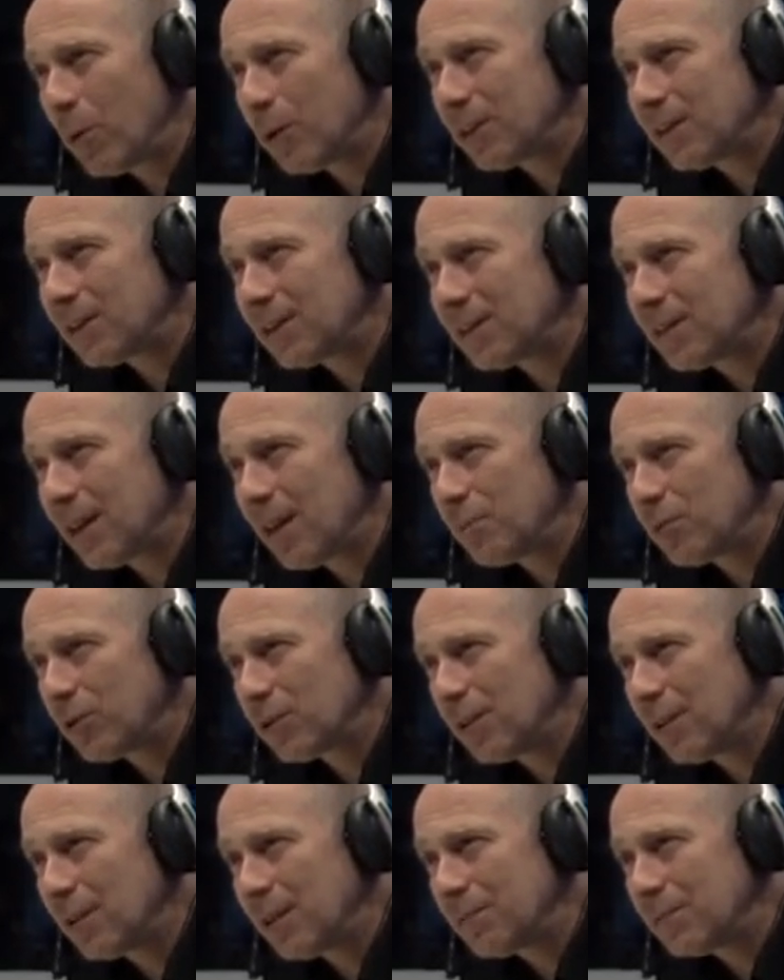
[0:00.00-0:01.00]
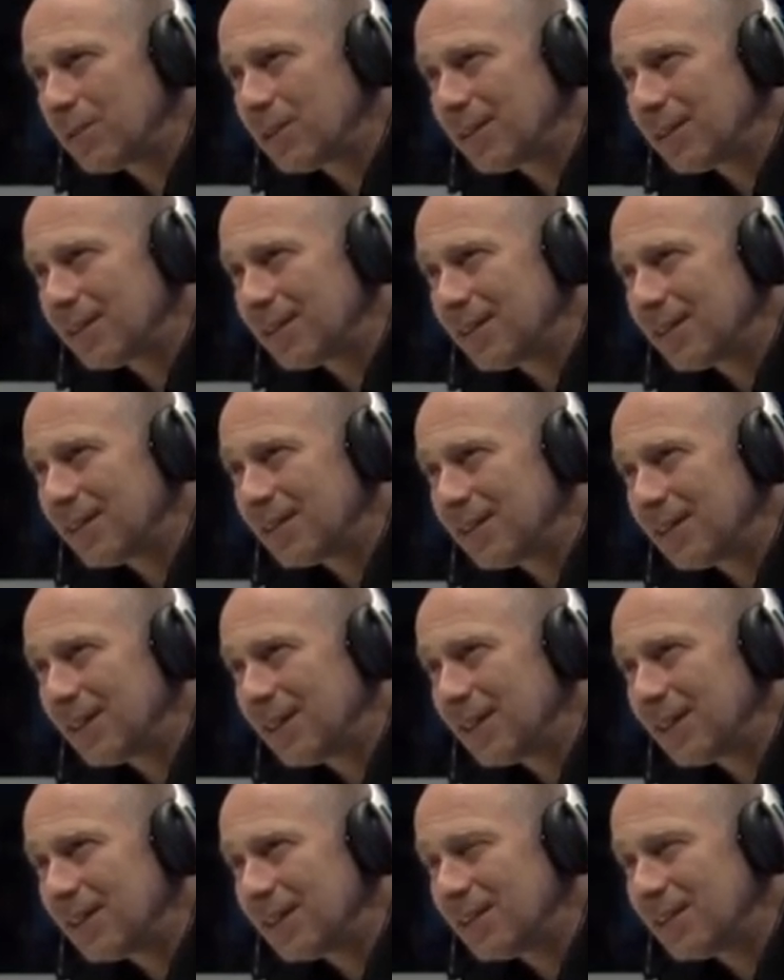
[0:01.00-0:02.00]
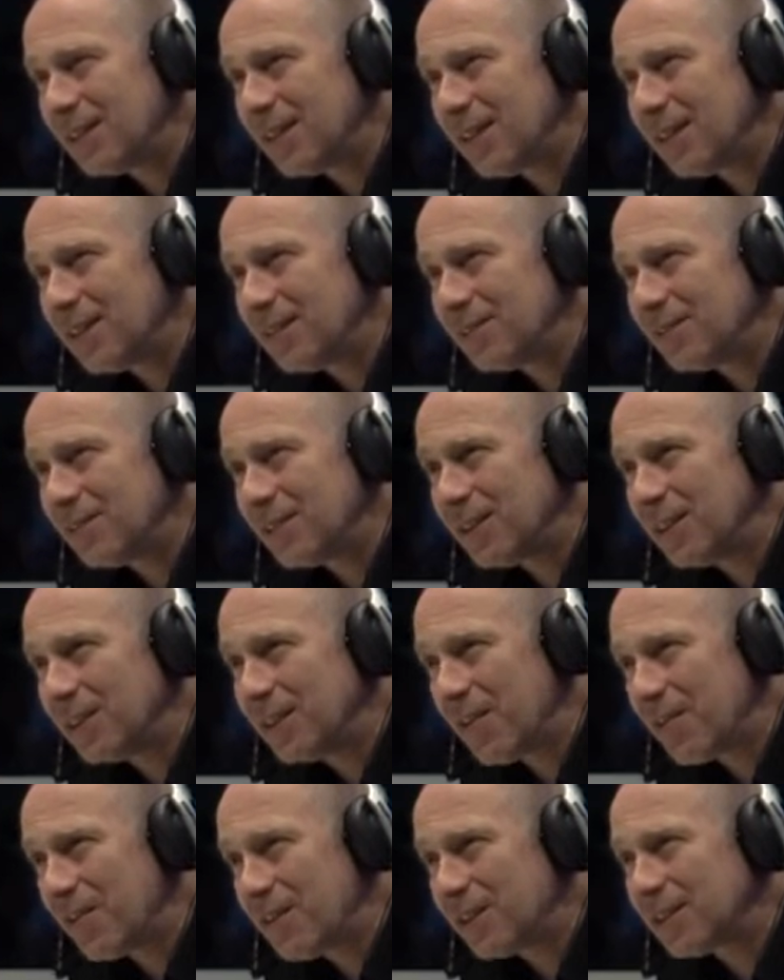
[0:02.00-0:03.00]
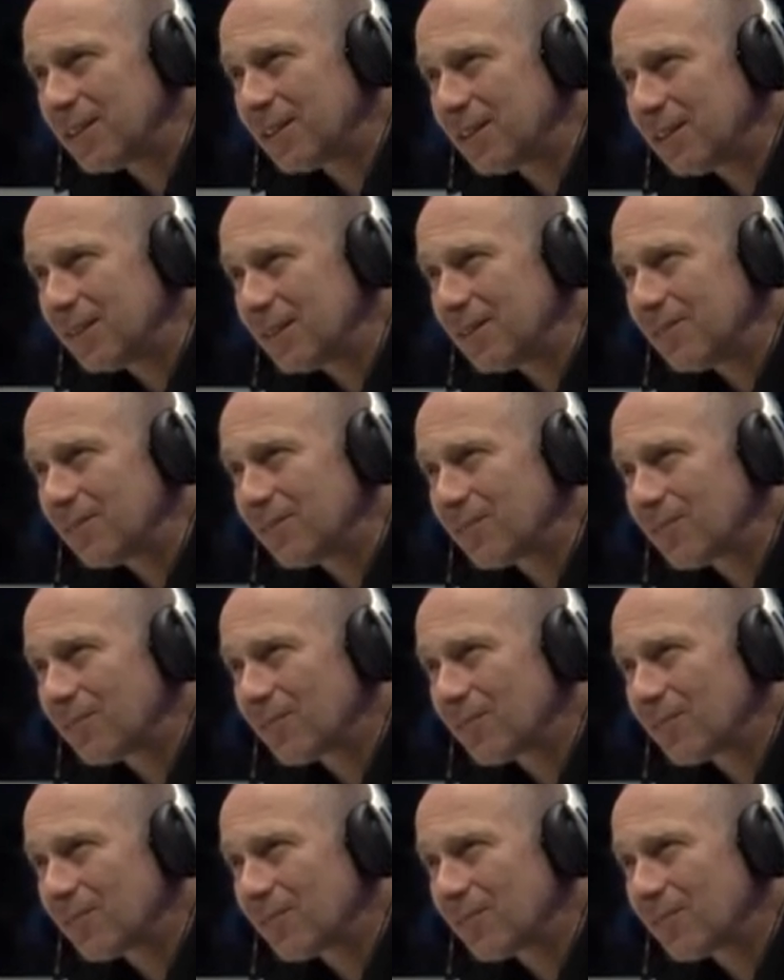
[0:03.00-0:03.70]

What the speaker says: what is apocalyptic in this city?